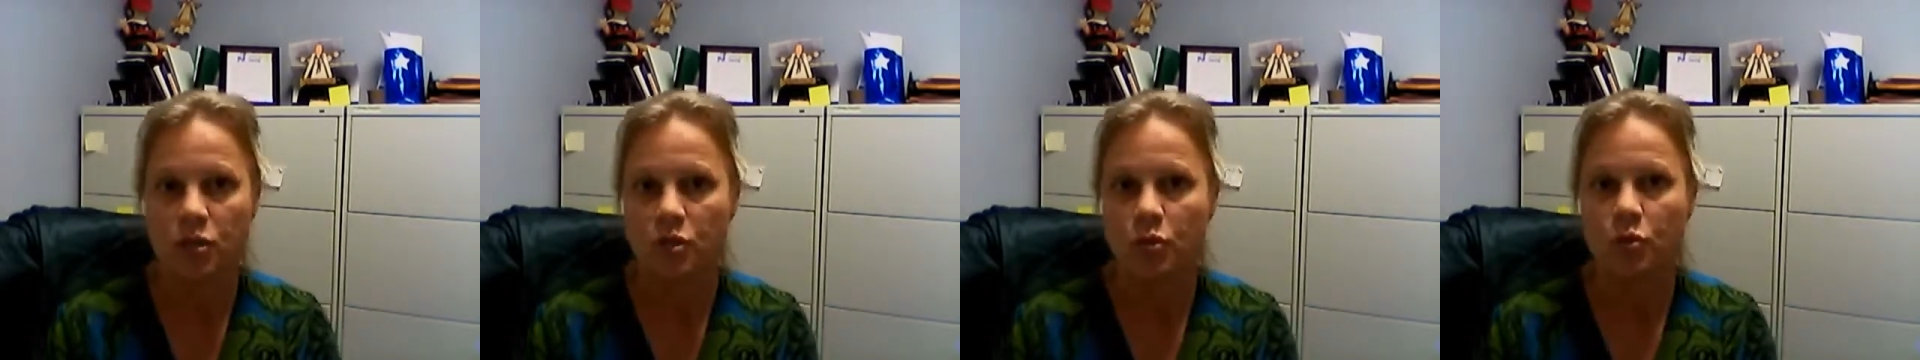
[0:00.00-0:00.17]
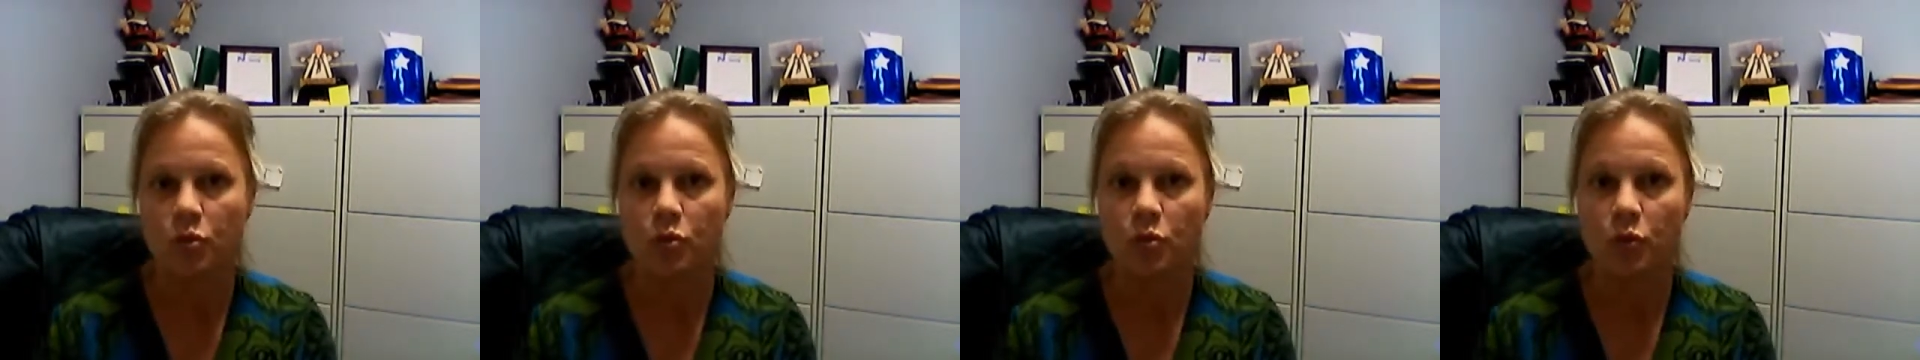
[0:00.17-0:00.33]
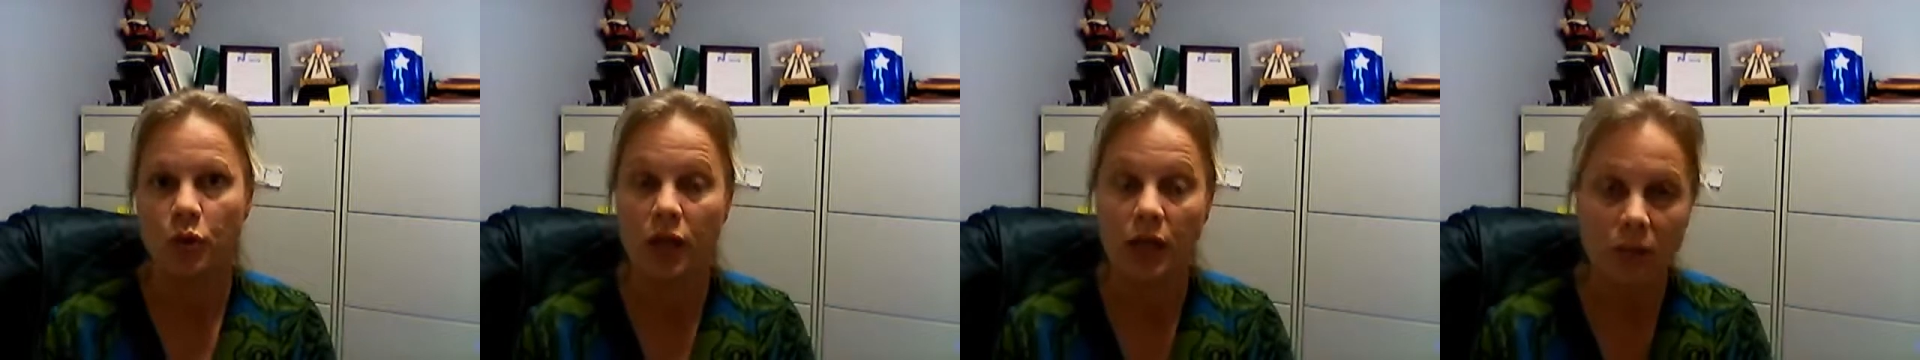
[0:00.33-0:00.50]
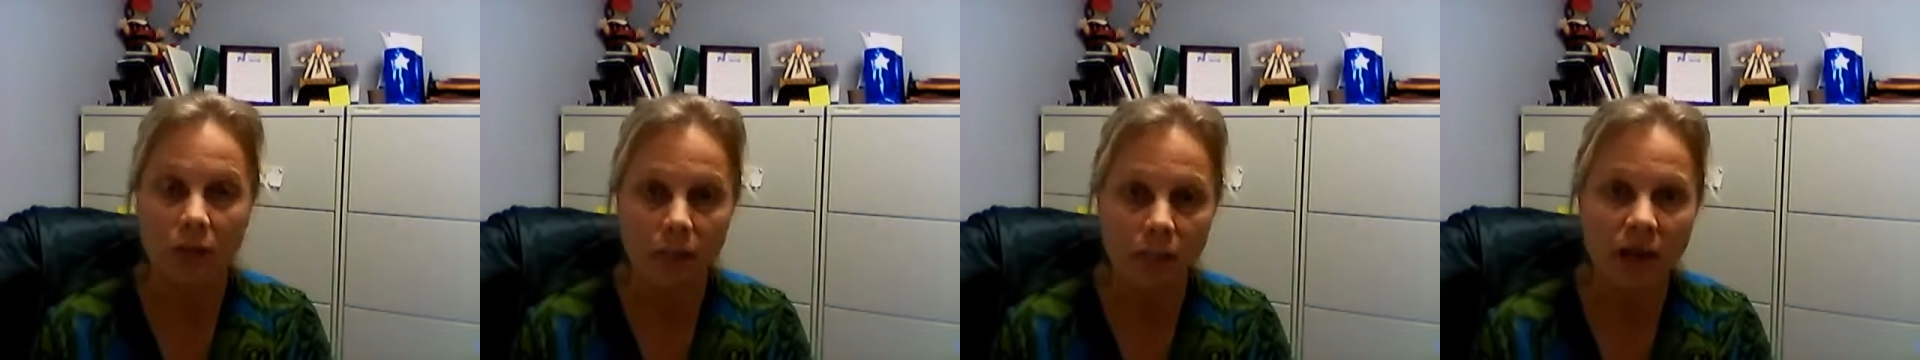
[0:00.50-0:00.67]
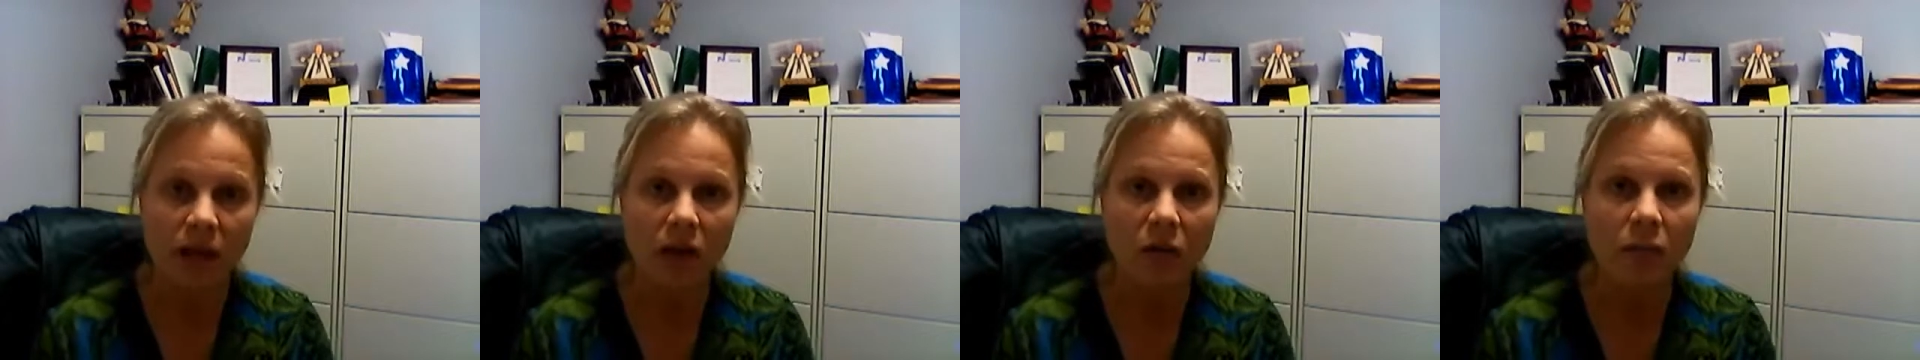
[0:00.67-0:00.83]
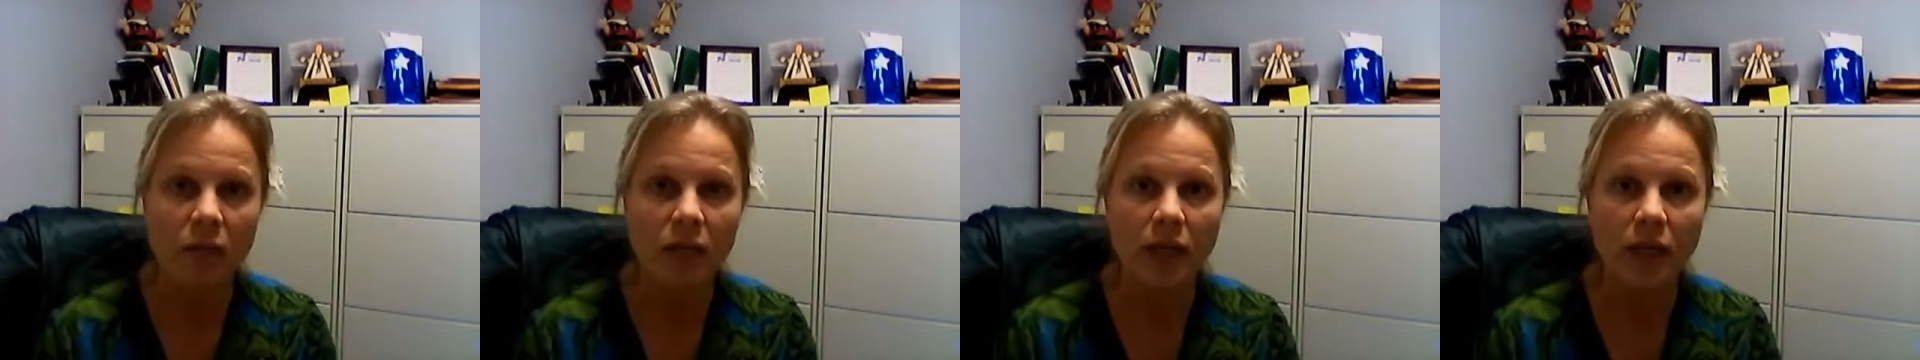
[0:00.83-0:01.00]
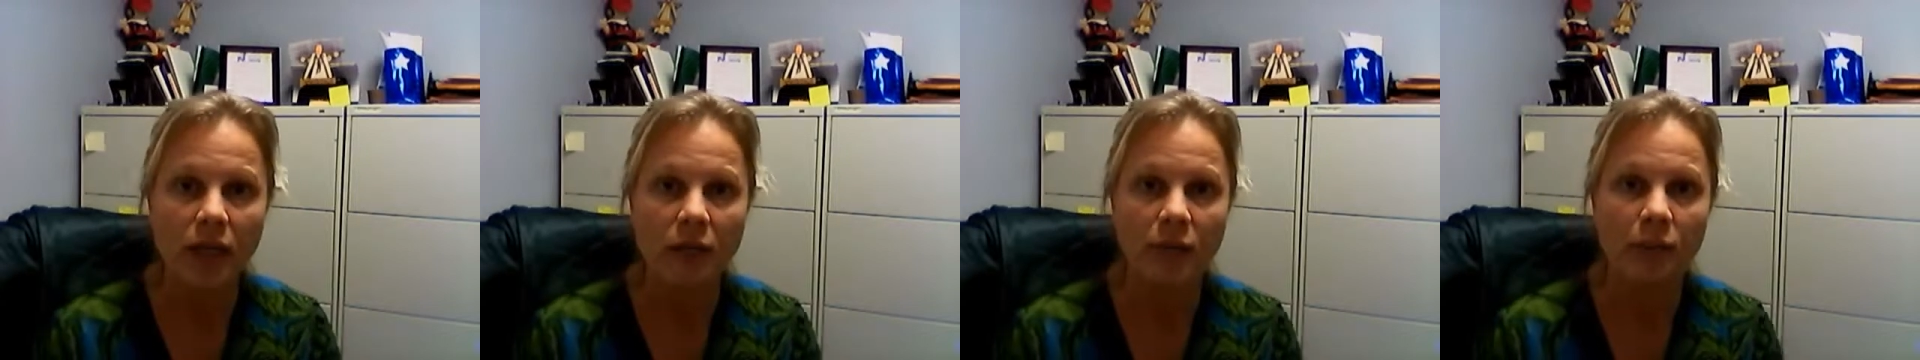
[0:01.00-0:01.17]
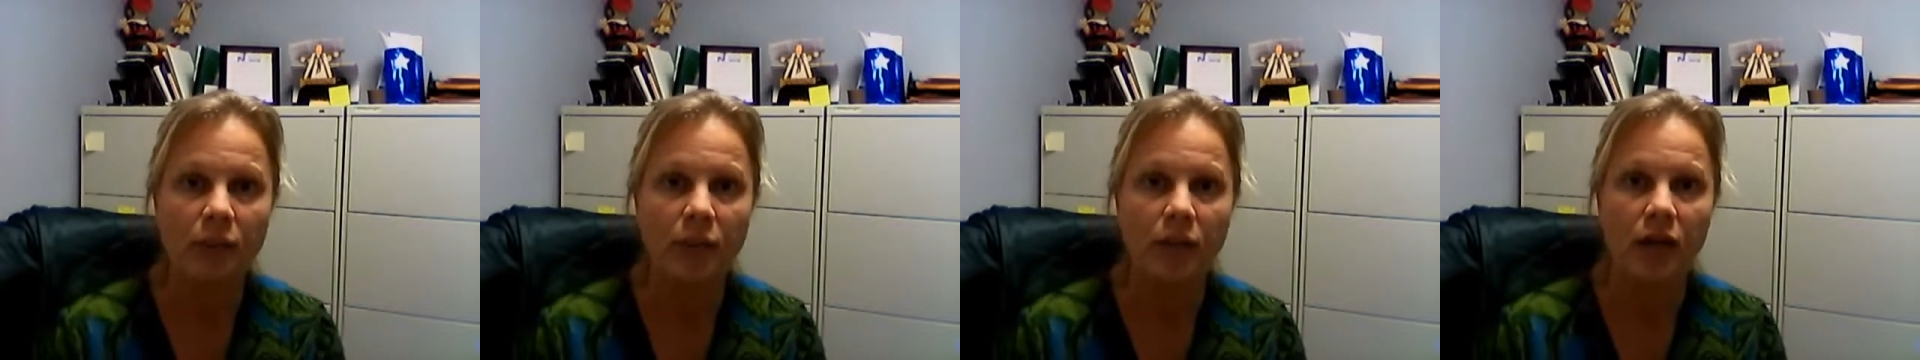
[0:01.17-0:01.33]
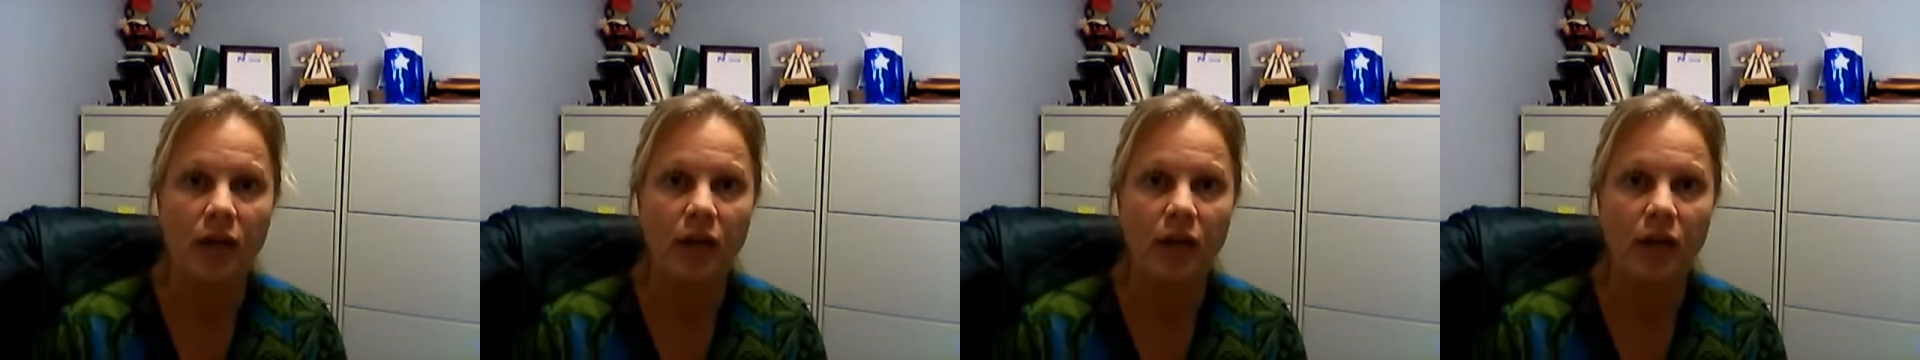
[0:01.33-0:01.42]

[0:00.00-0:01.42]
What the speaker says: to email me.